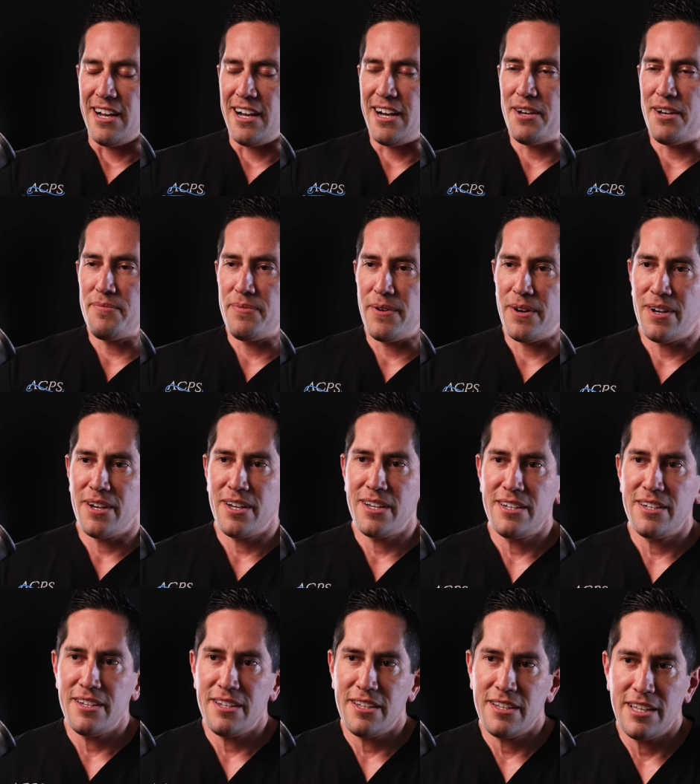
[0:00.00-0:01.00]
I
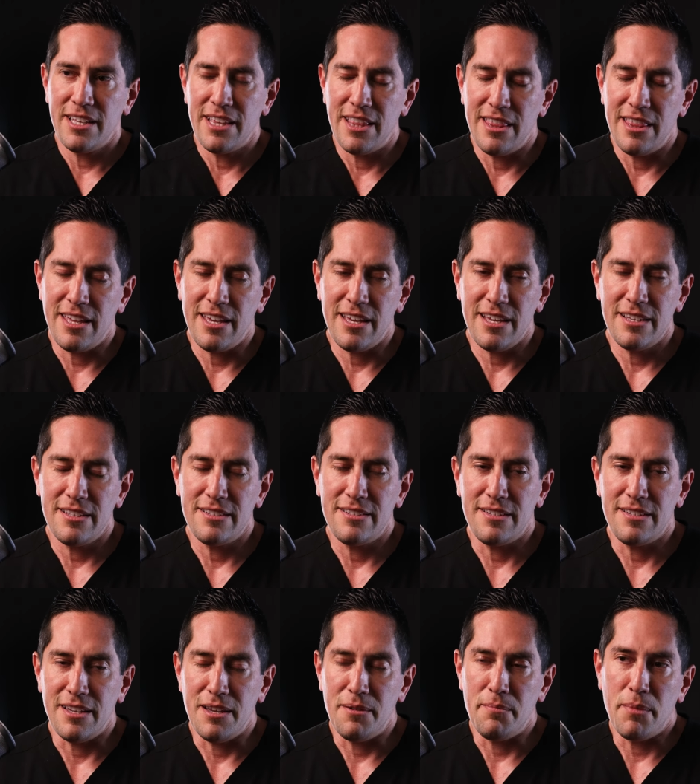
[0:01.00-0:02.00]
find
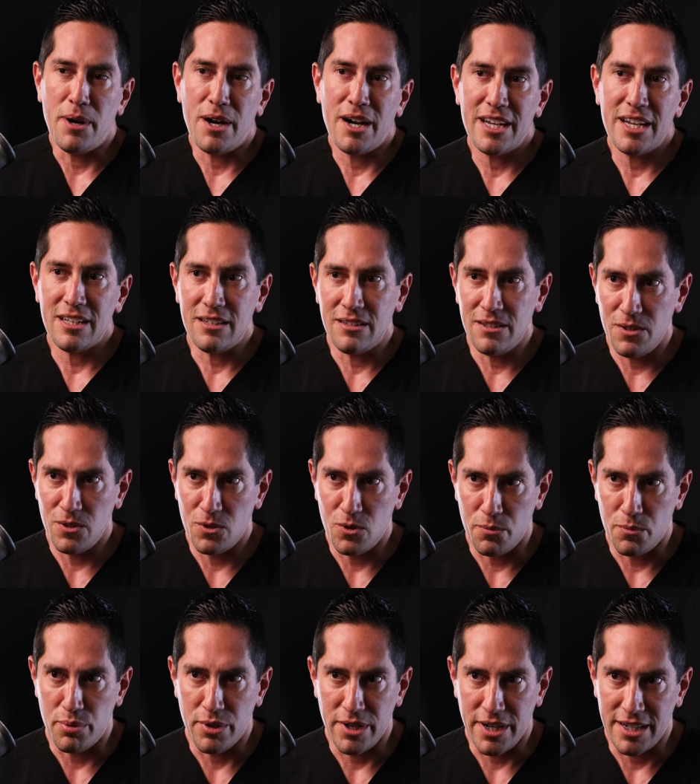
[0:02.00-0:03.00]
that in my
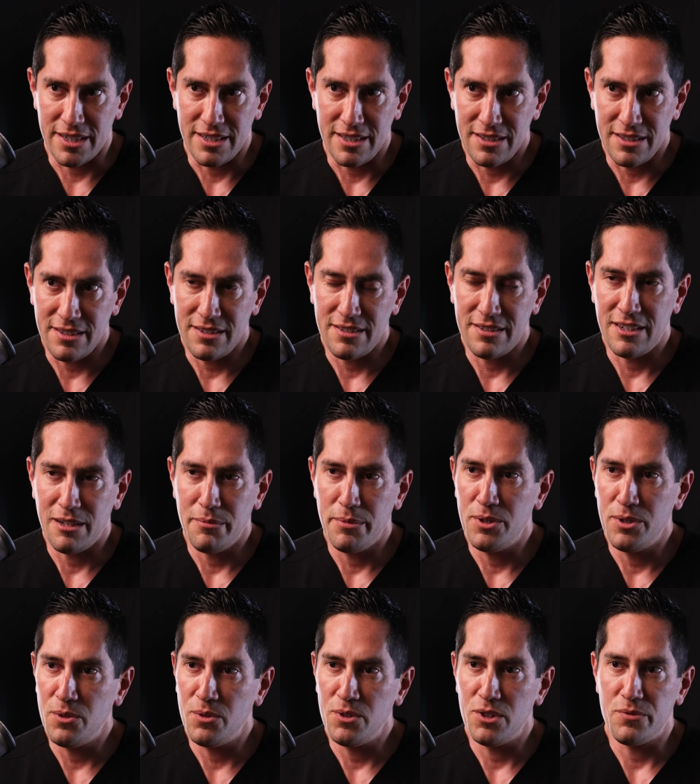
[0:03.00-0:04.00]
clinical practice, and I've
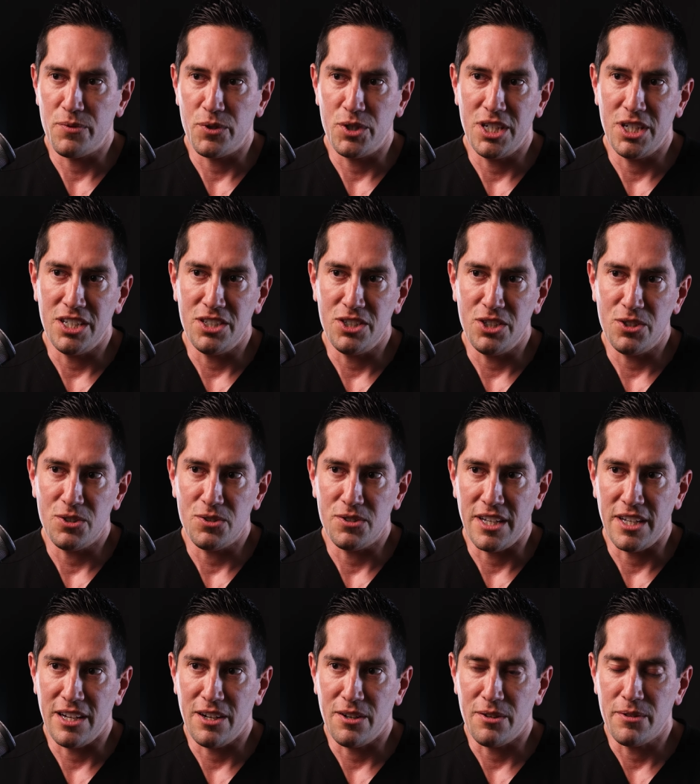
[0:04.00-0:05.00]
been doing this for 10 years
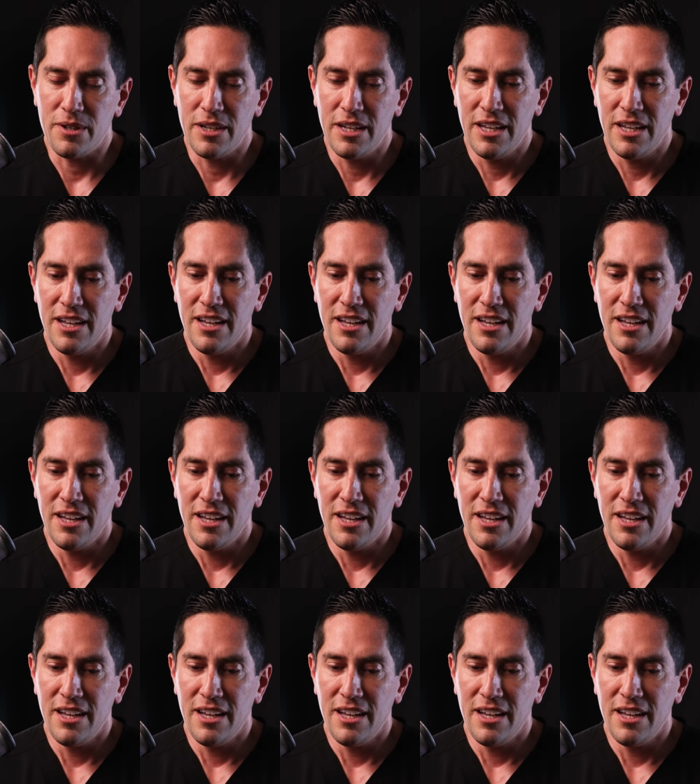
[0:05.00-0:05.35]
now,